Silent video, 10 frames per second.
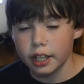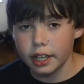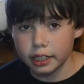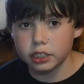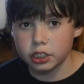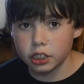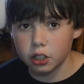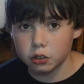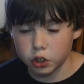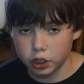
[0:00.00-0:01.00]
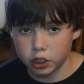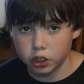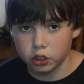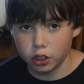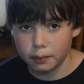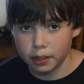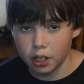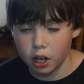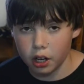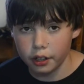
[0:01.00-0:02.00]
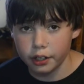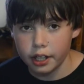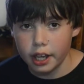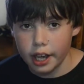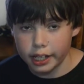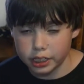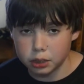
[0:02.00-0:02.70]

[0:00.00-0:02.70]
hits the ocean extremely hard, and is